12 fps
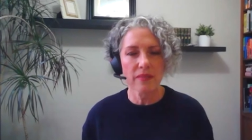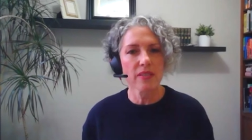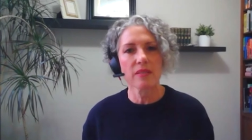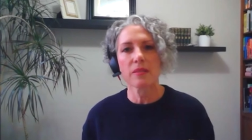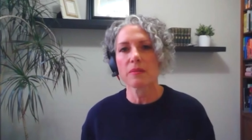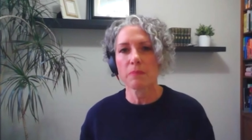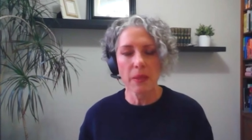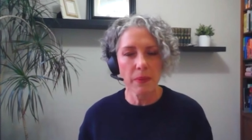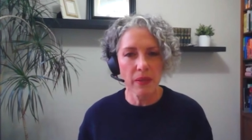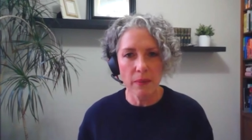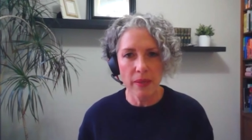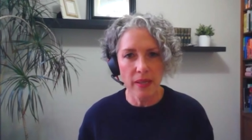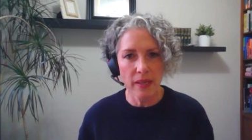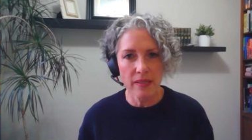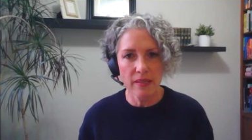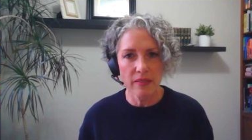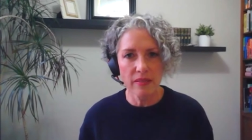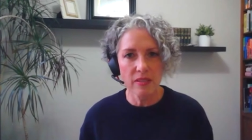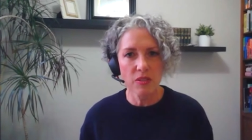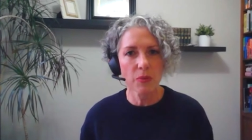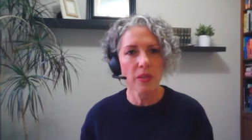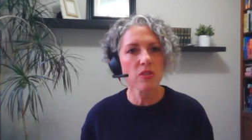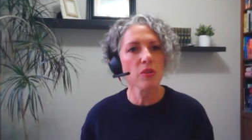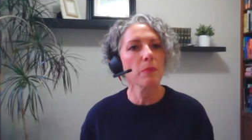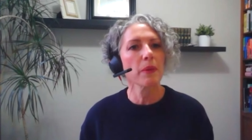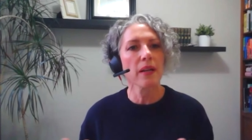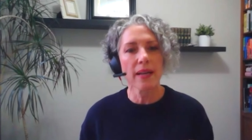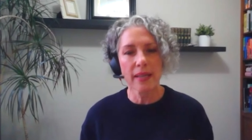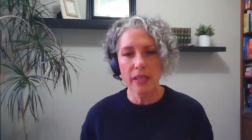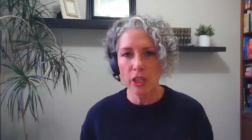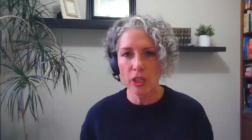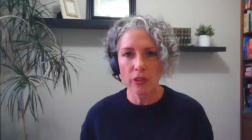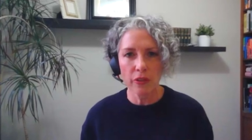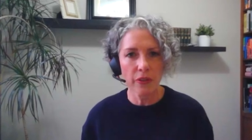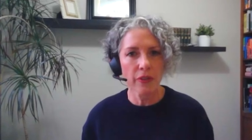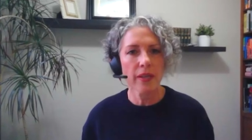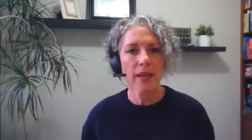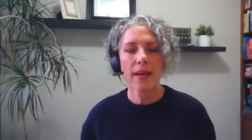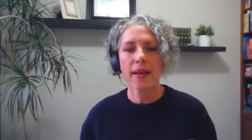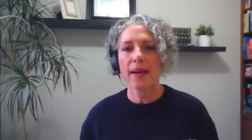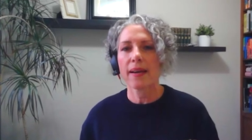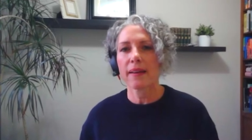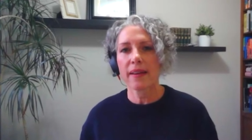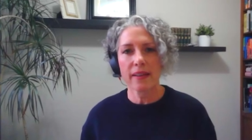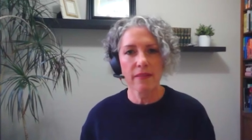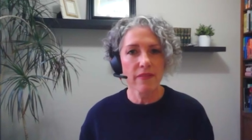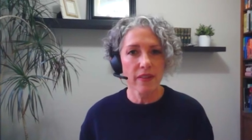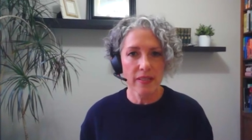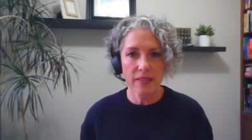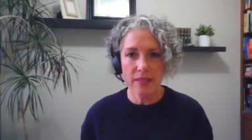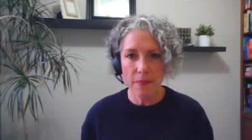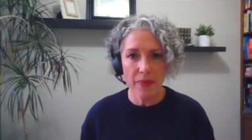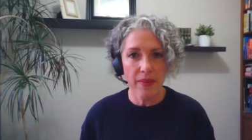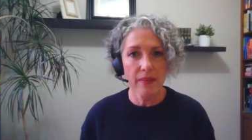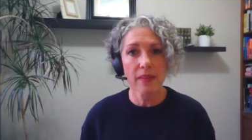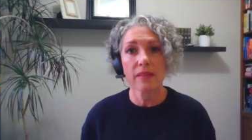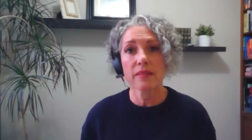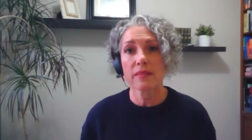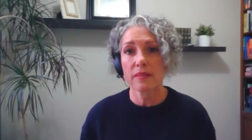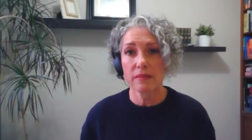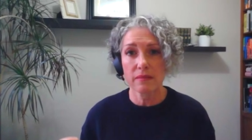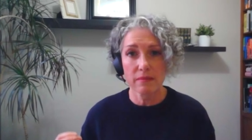This is maybe not my ideal situation, but I can learn and I can find something that's